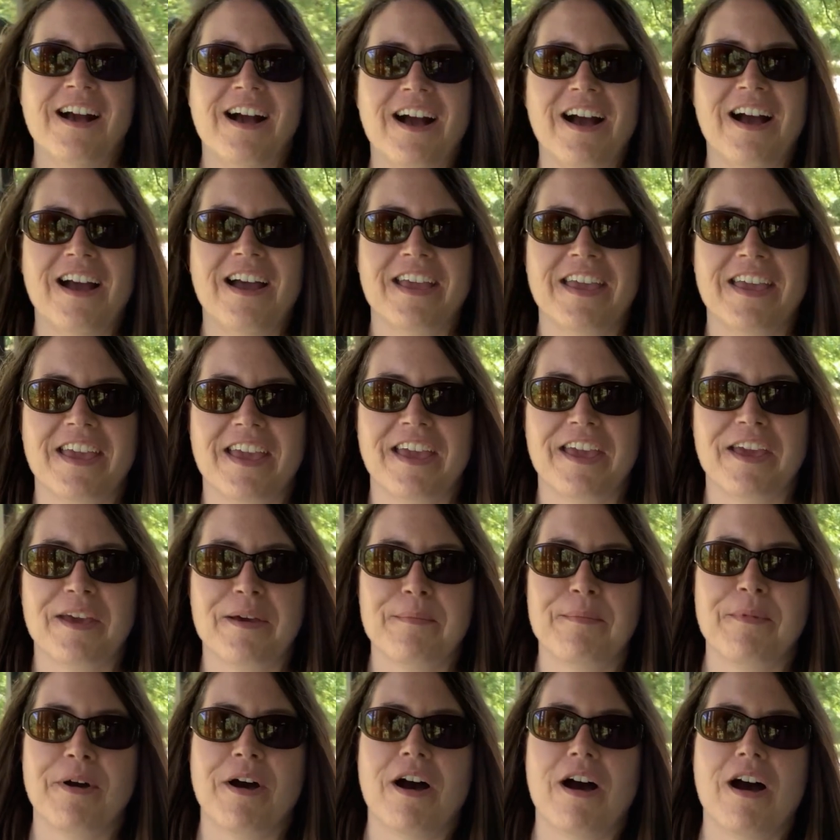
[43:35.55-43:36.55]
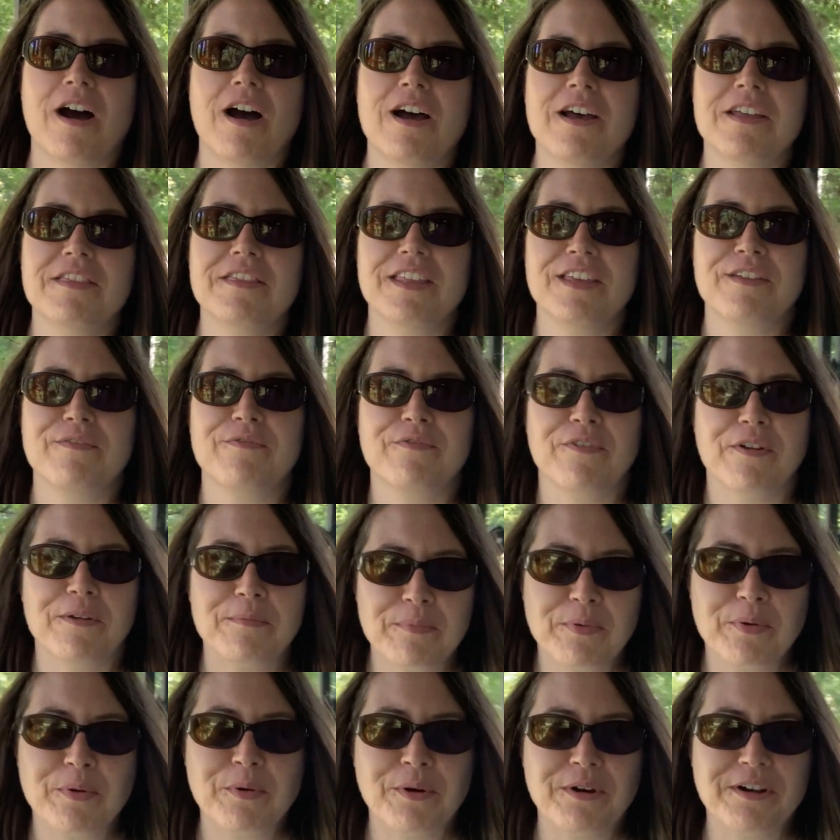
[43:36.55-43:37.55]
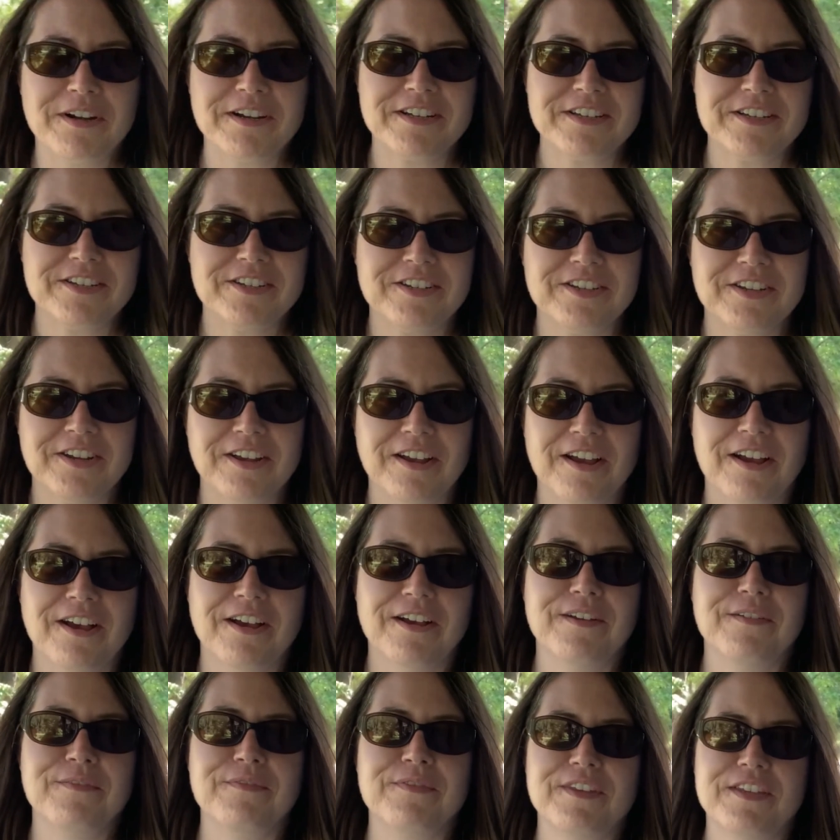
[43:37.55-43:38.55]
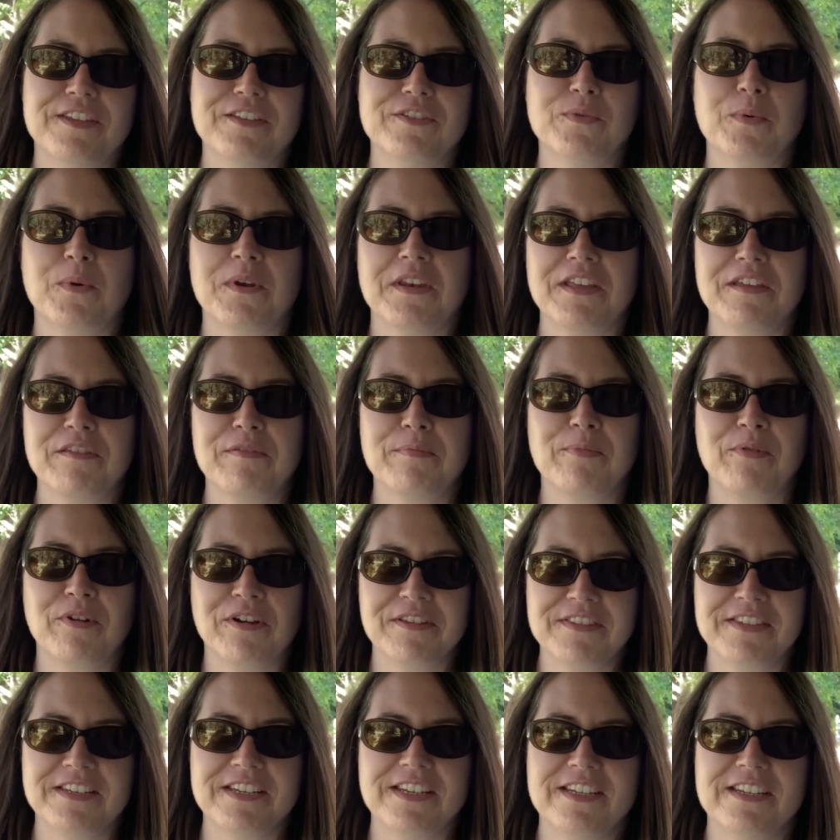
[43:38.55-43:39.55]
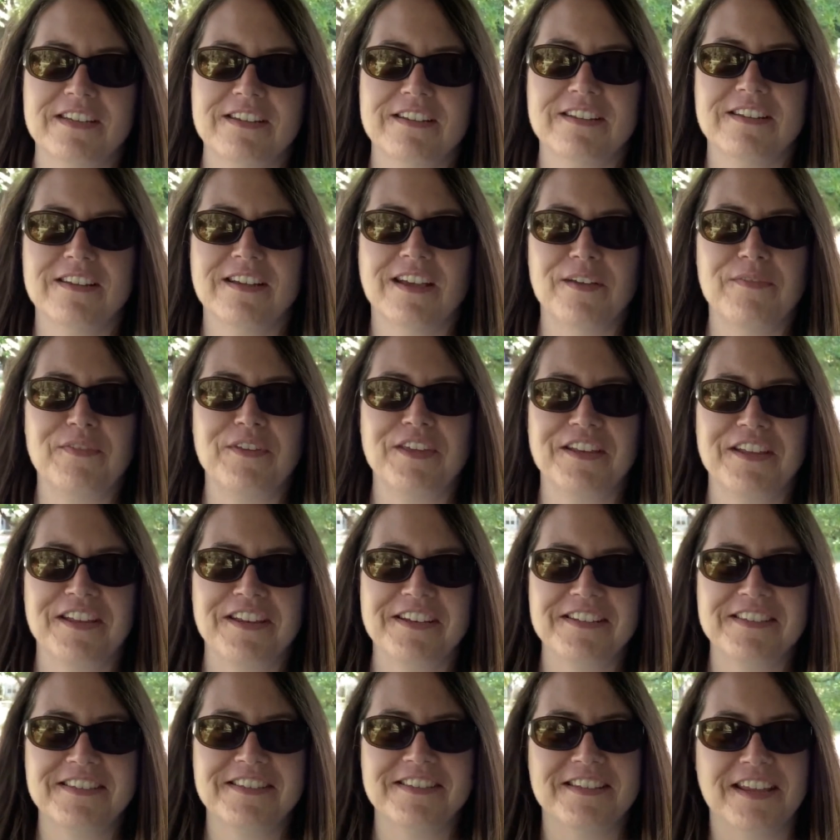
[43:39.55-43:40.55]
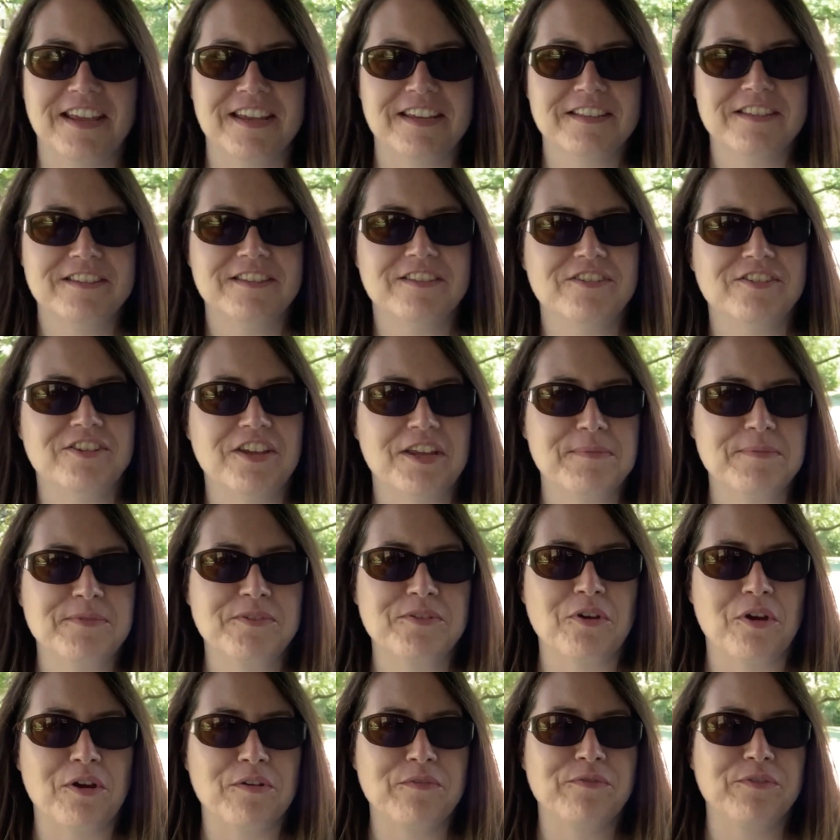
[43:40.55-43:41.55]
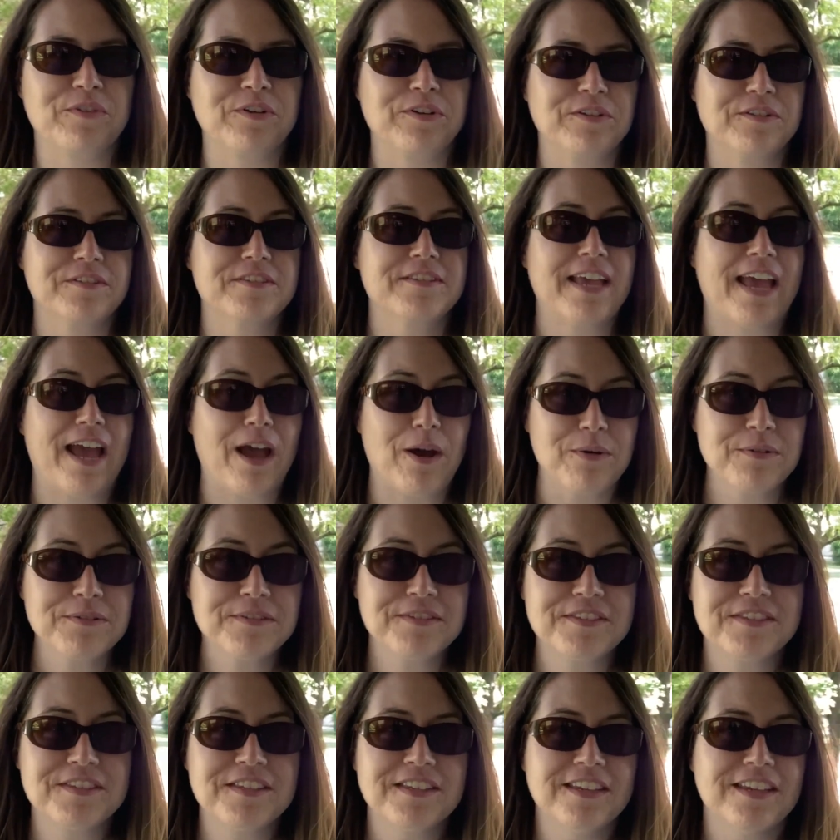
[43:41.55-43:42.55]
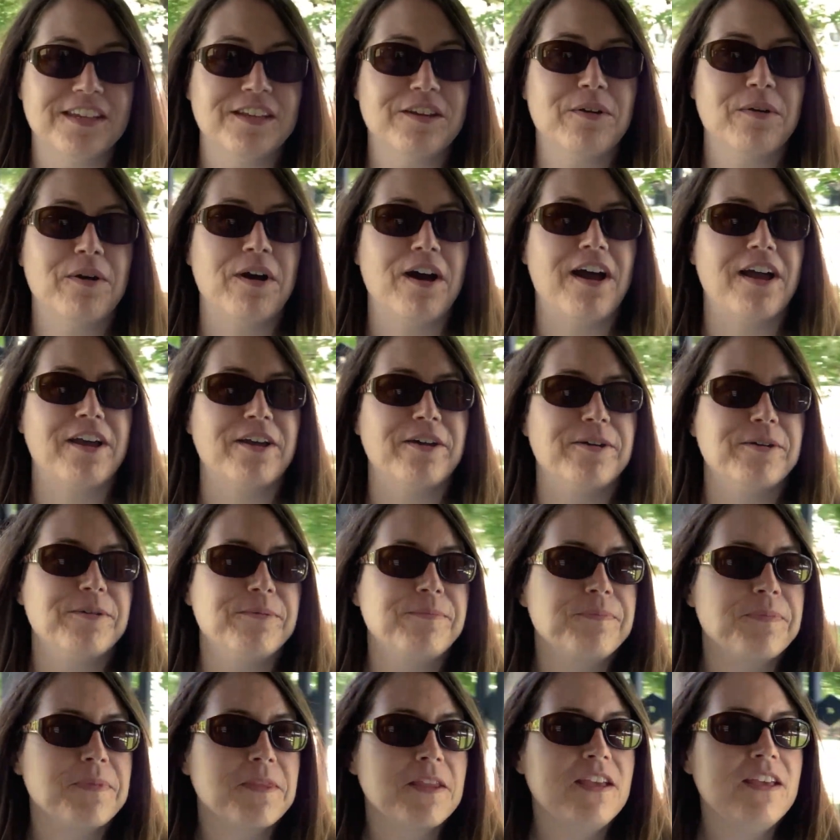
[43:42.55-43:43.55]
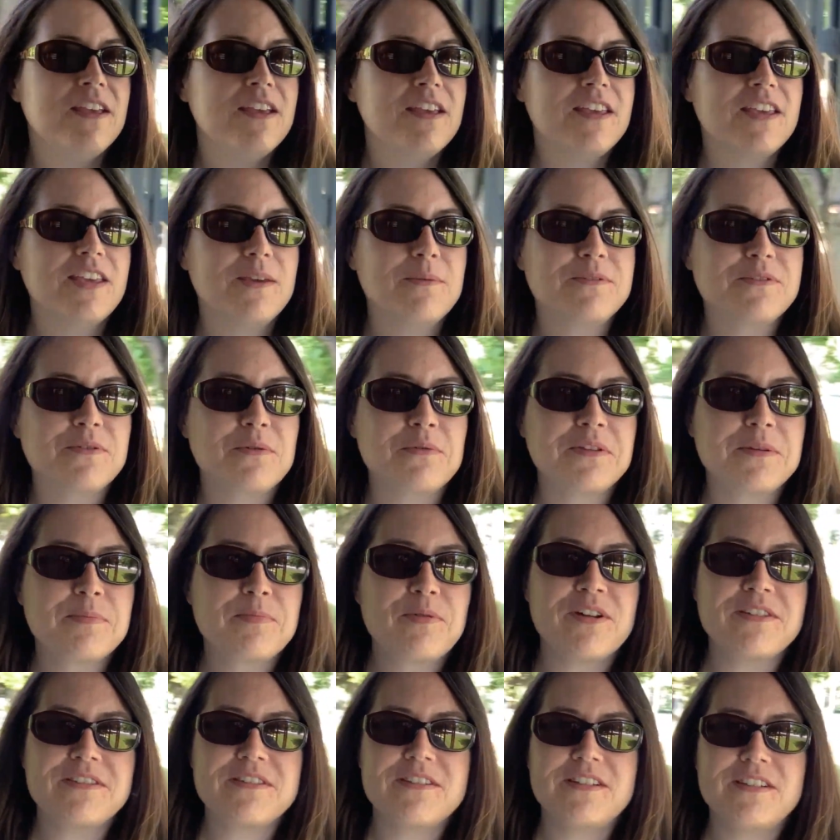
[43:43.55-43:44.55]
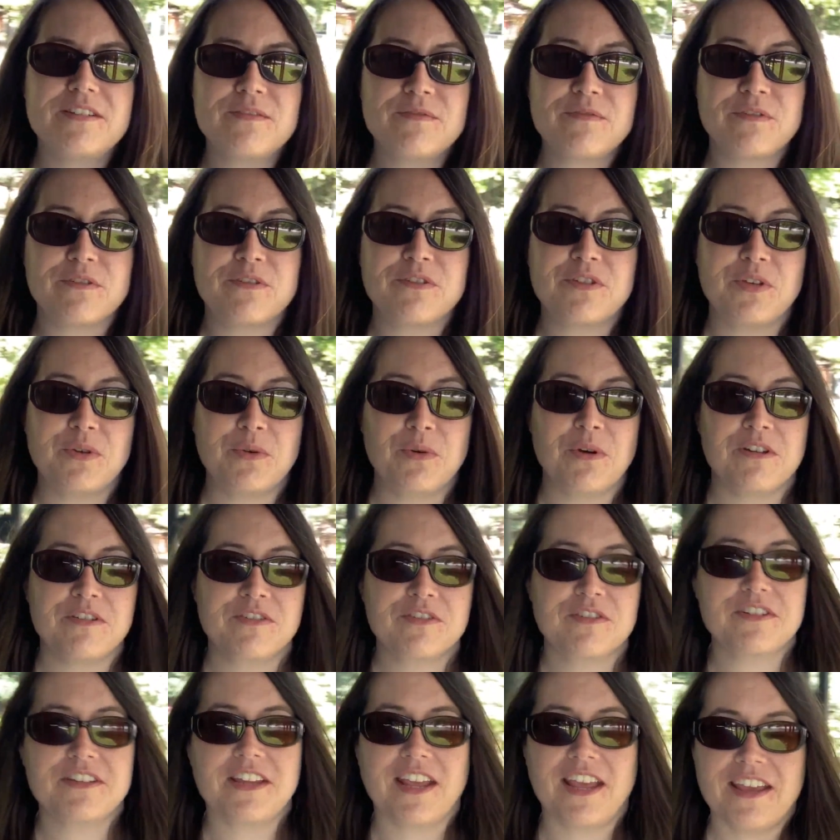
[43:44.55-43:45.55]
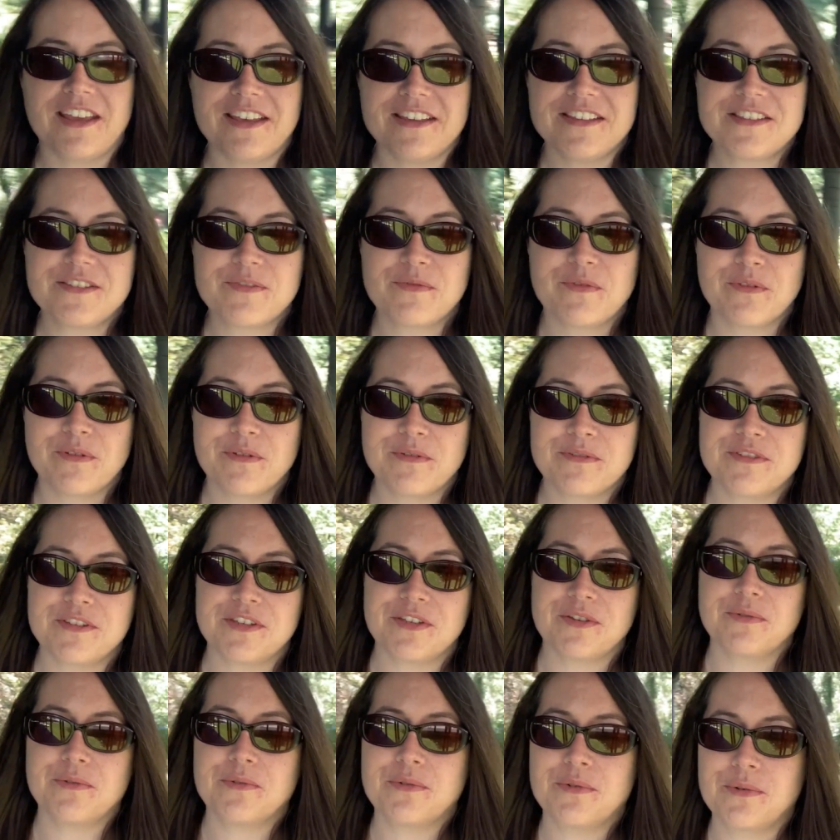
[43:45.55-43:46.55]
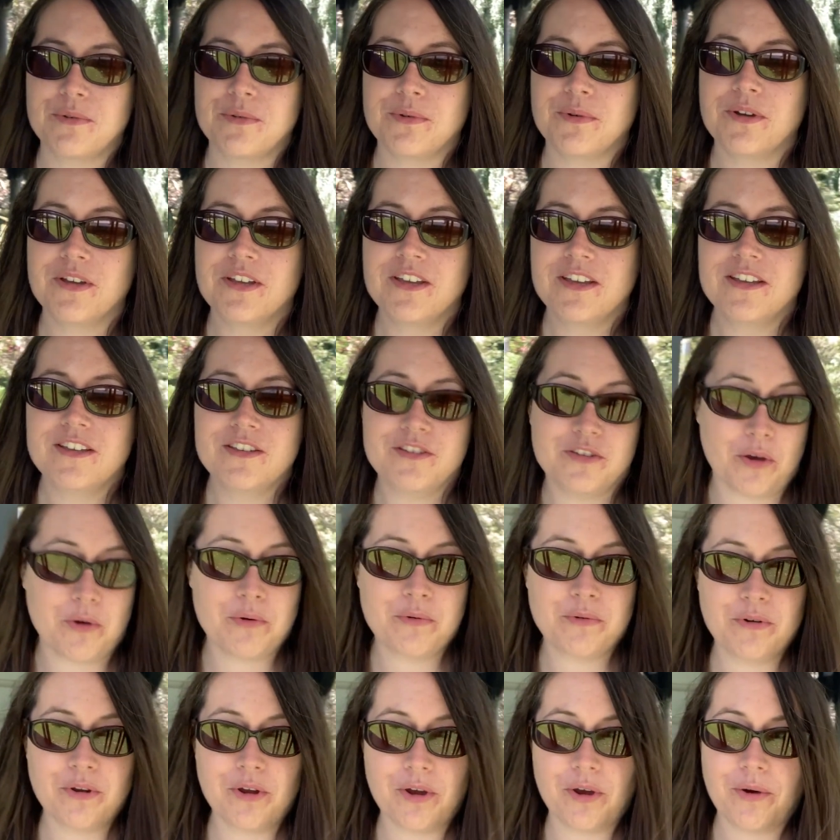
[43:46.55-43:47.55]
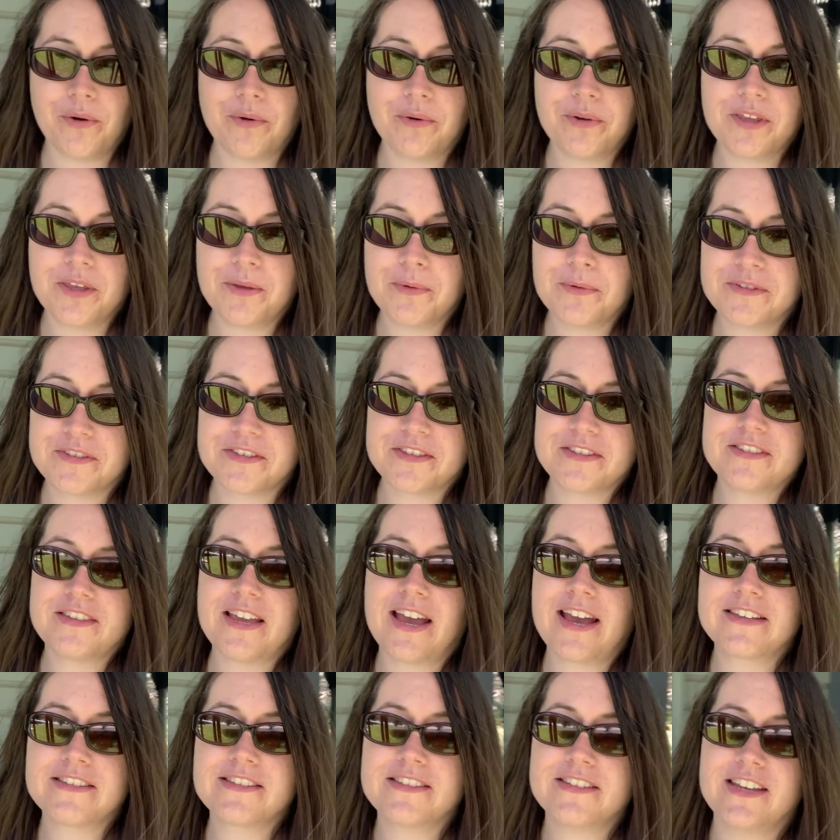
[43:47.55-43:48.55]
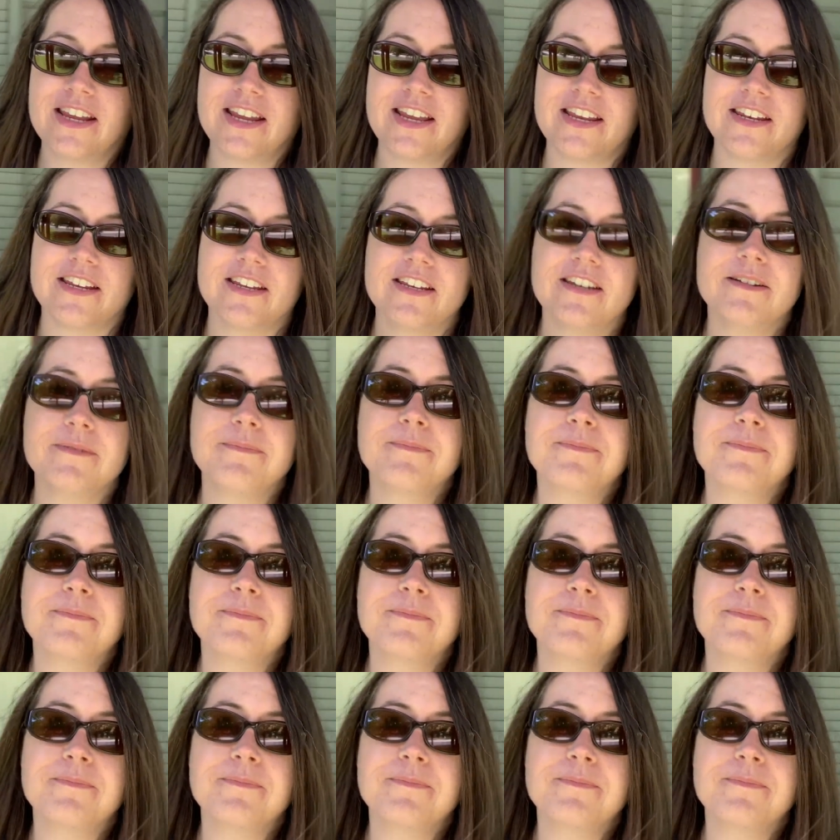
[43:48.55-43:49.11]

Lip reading: I am on the front porch of the 20th President of the United States, James Garfield's house in Ohio. He was only president for 200 days. For those of you who don't know, he was assassinated.